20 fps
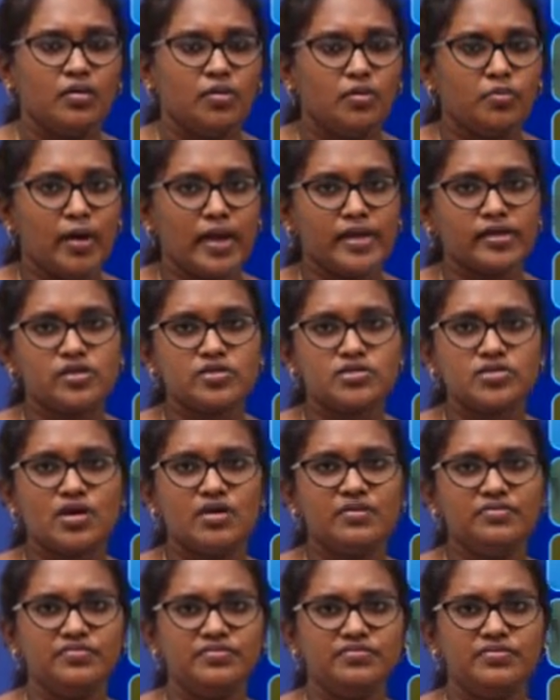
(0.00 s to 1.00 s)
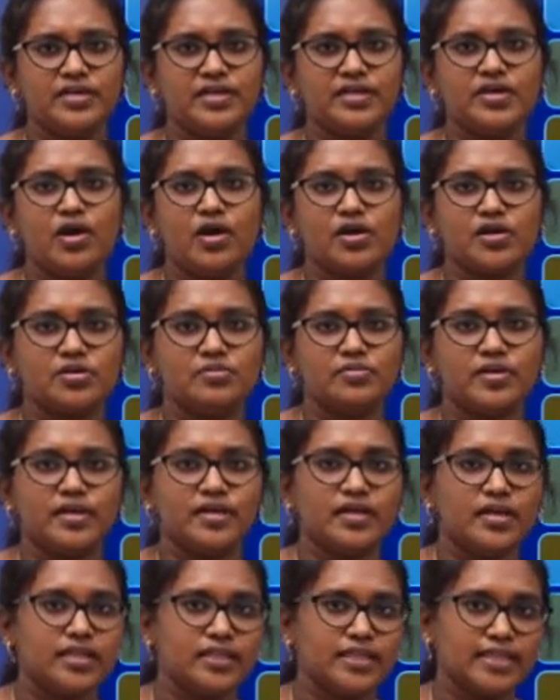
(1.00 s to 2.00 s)
Microsoft Word document,
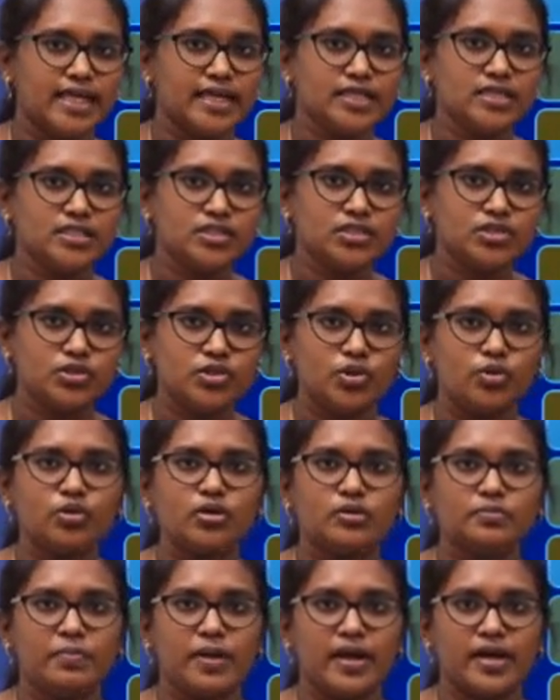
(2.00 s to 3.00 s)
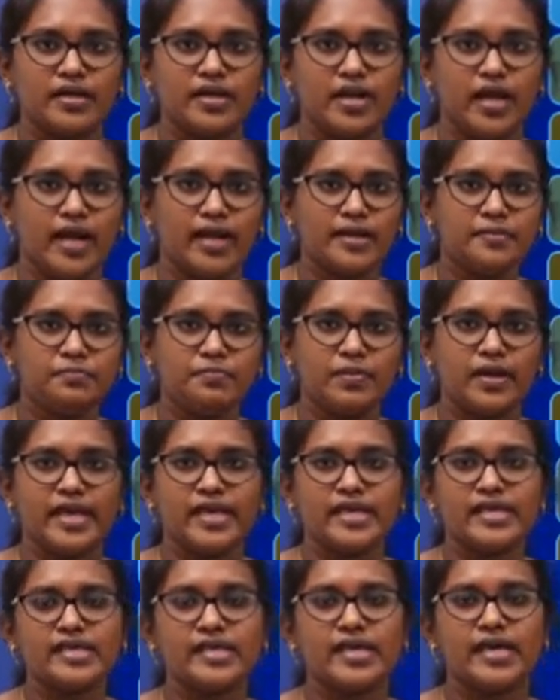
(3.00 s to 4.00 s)
then Notepad, and
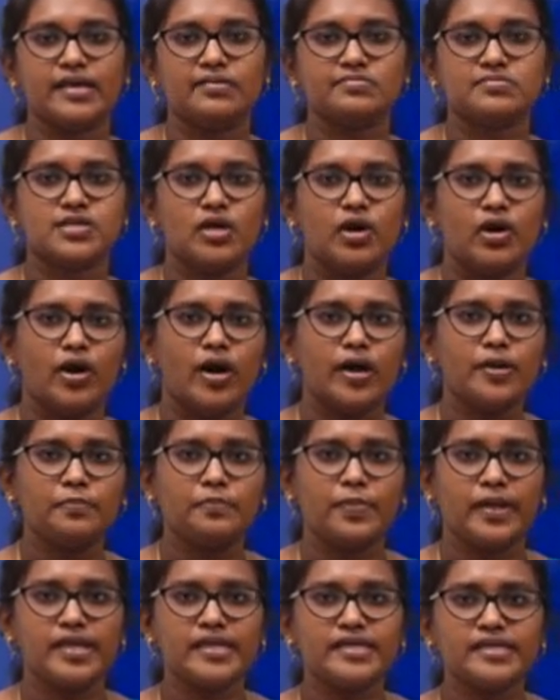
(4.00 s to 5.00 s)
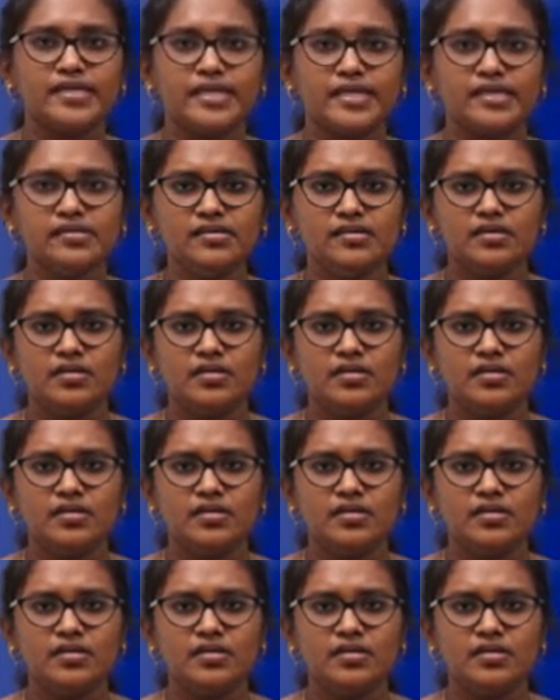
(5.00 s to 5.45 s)
playing games or painting